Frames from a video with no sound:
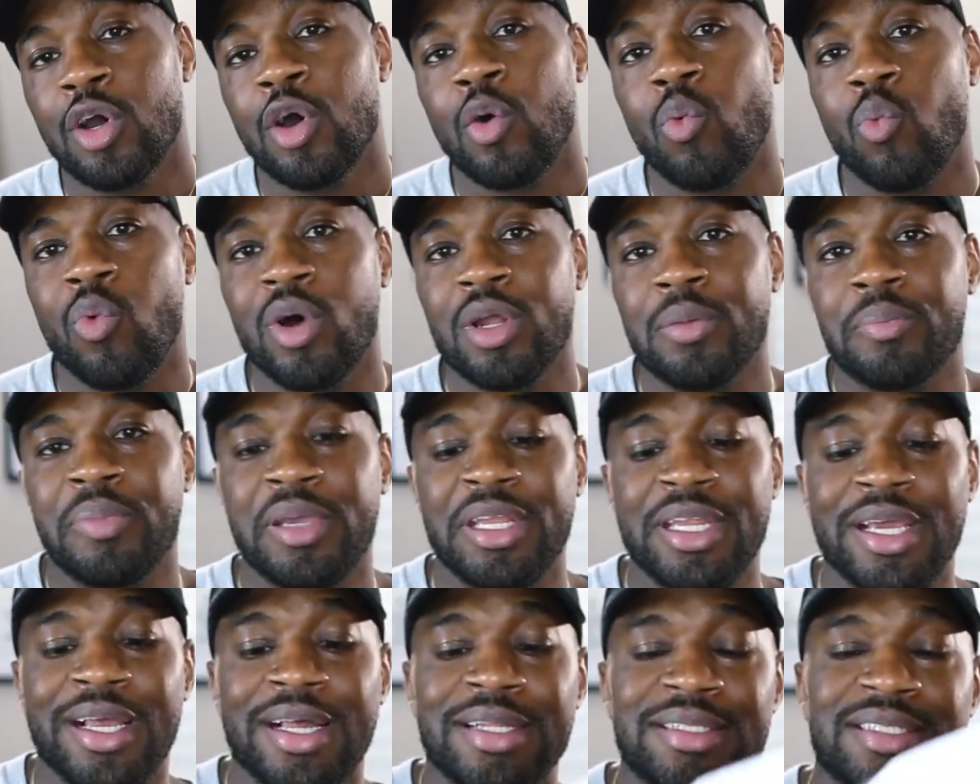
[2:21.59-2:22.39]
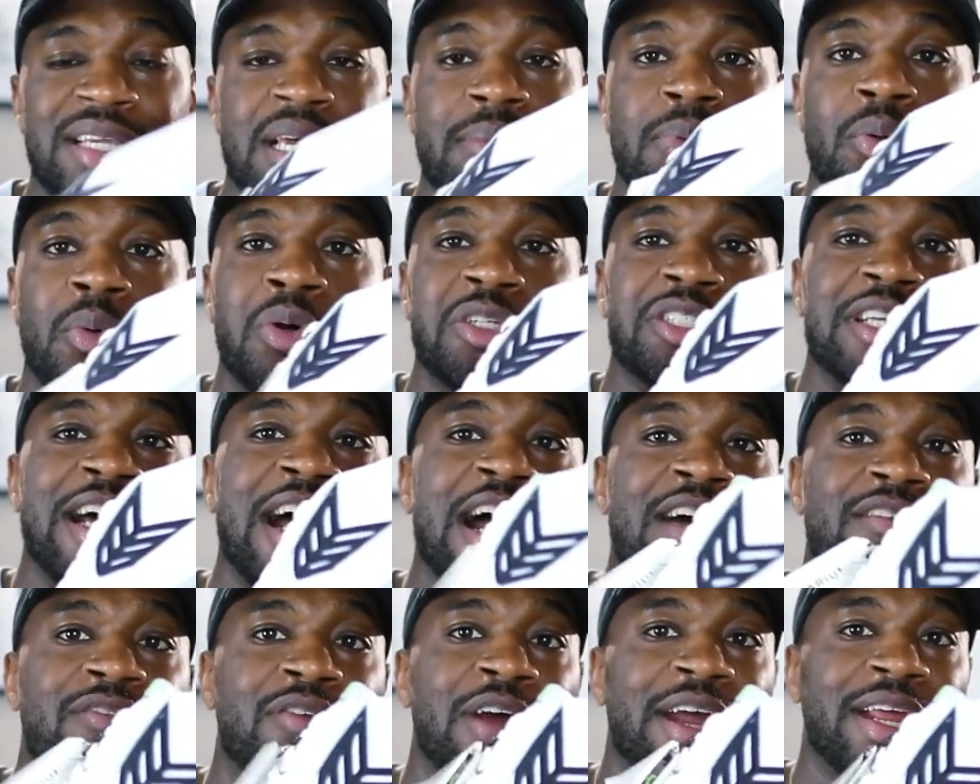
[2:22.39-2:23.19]
one being the Katiba, which I
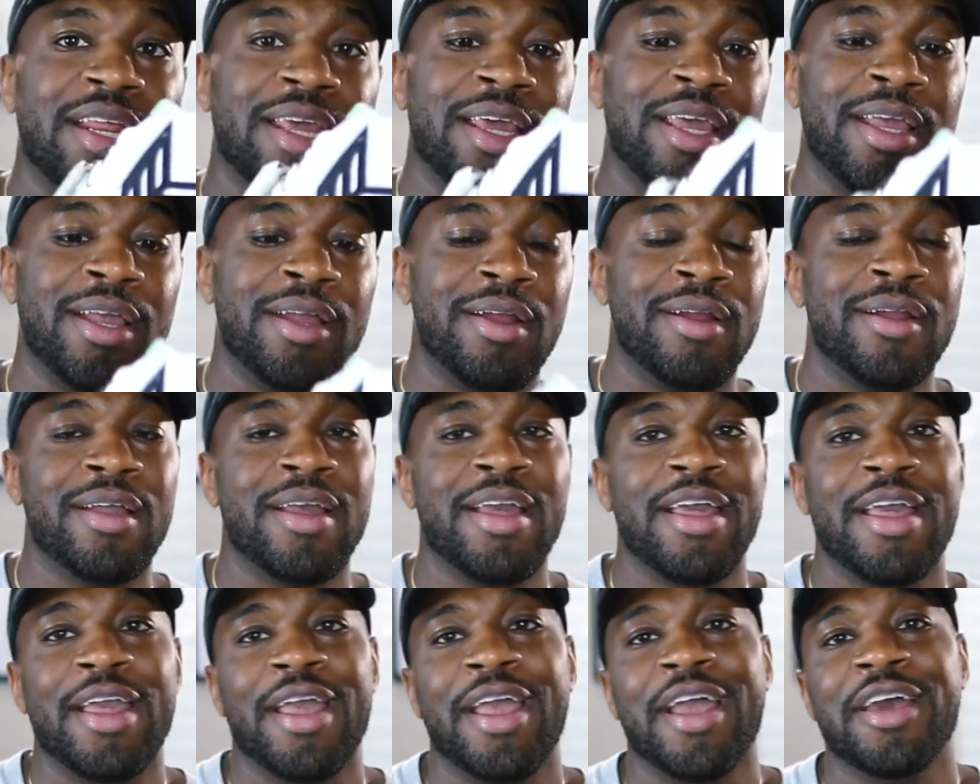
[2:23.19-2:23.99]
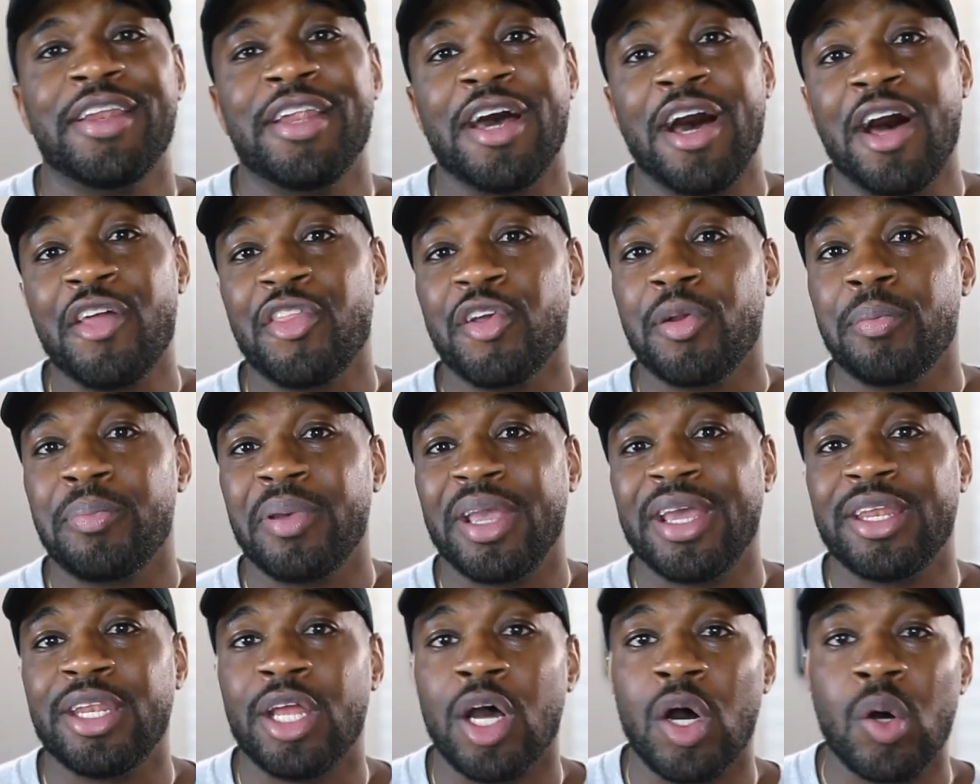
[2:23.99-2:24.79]
have right here, and the other
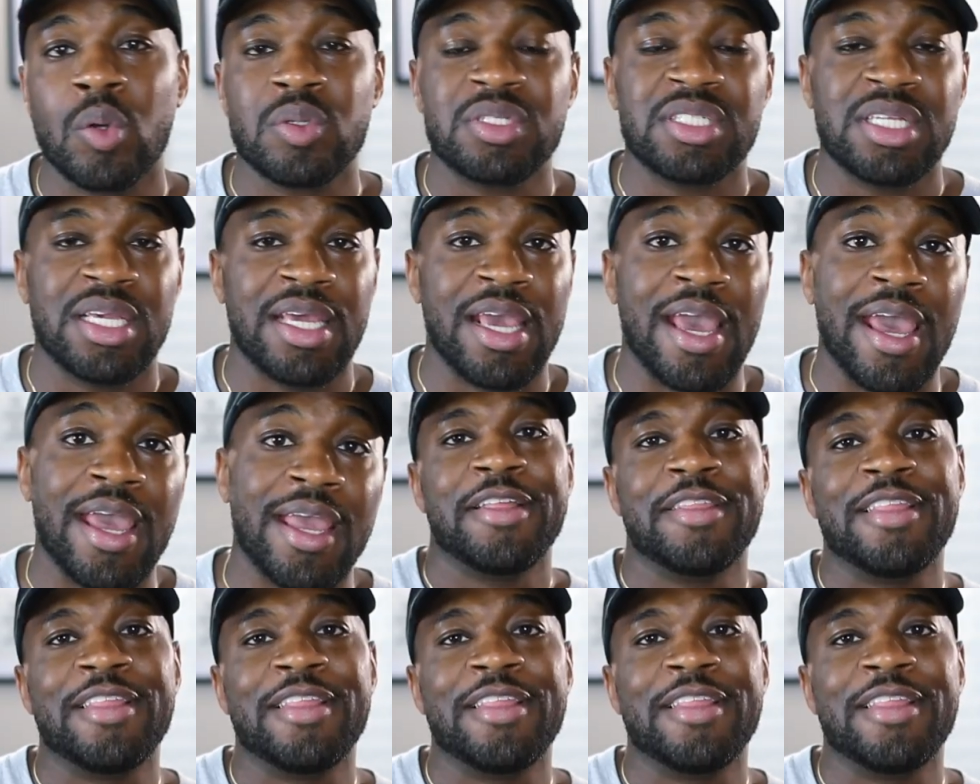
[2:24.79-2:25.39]
being the O C A.